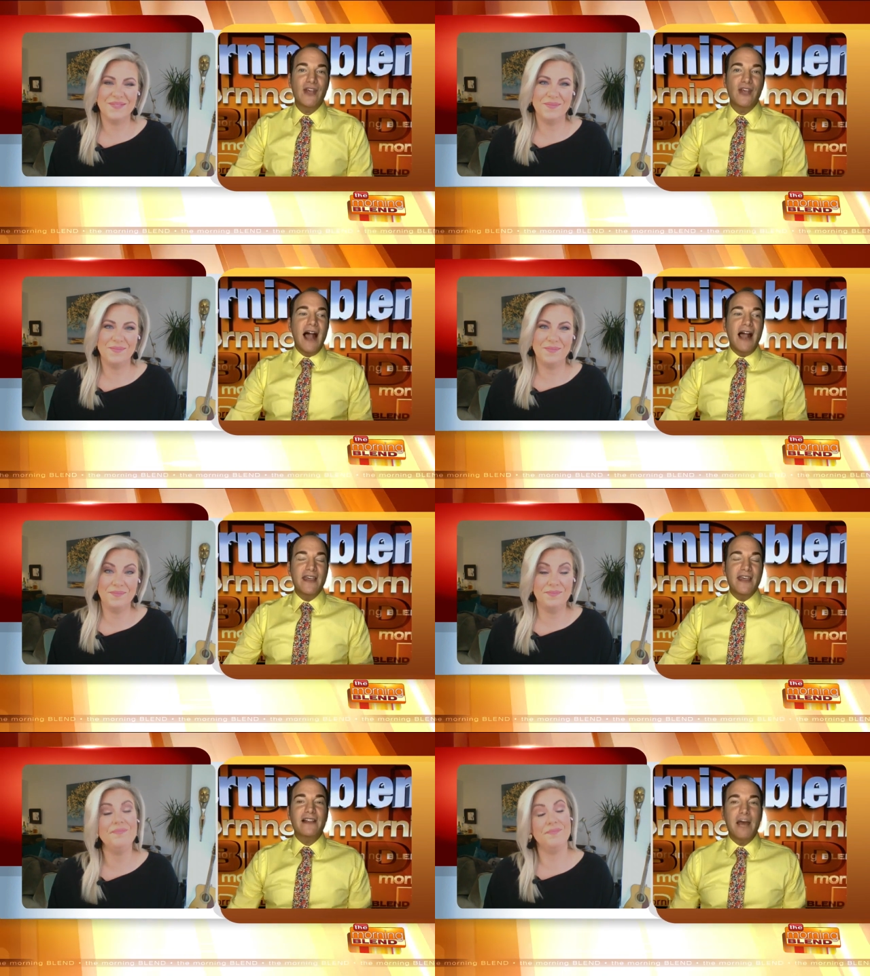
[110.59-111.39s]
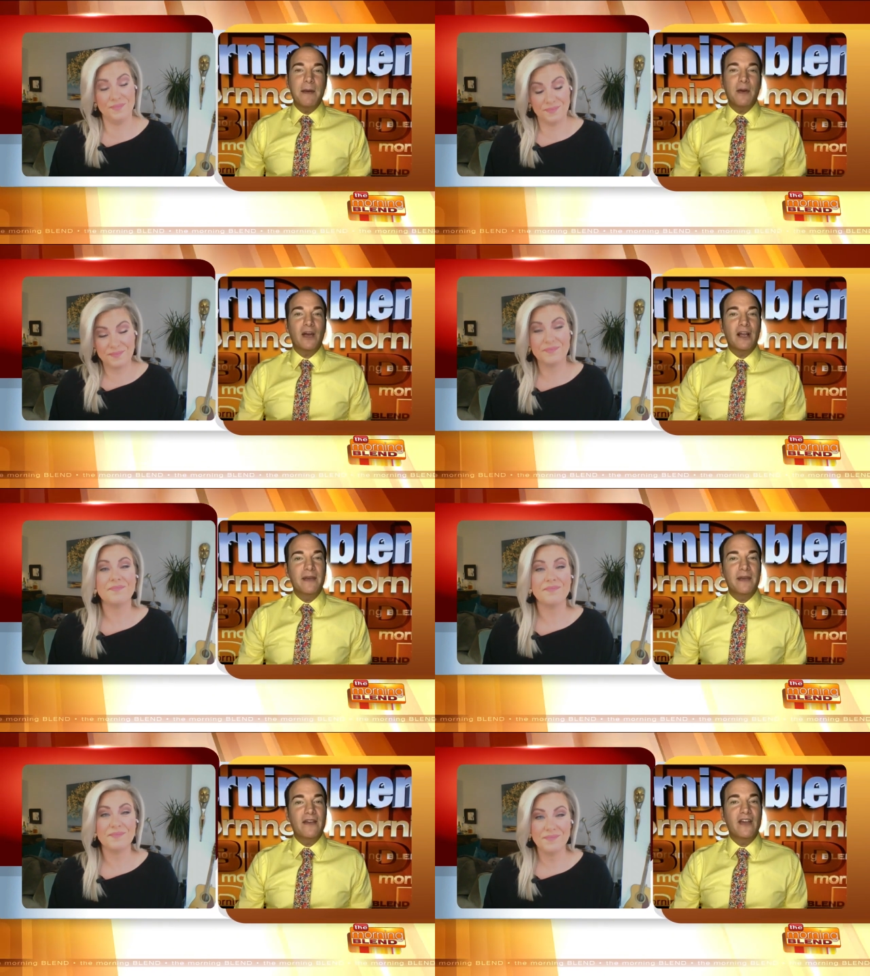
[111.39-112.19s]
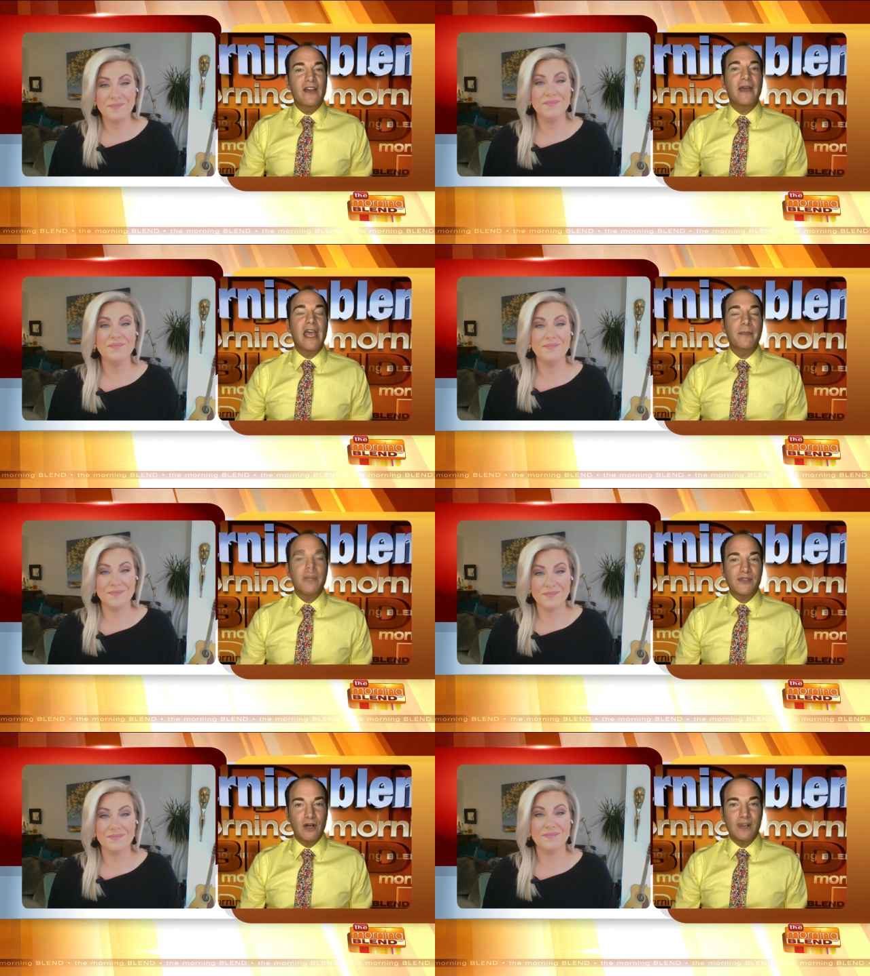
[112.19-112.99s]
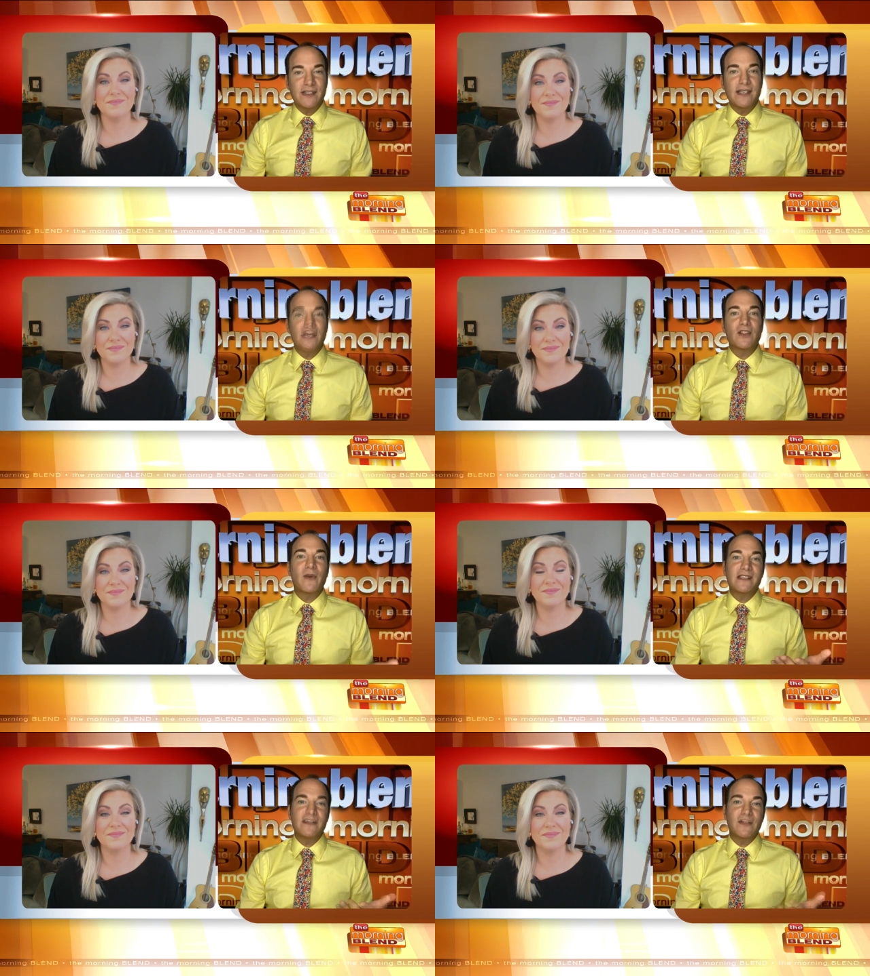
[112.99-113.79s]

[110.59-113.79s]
Speaker 1: I think a lot of people are going to be giving up cable services and the rest of it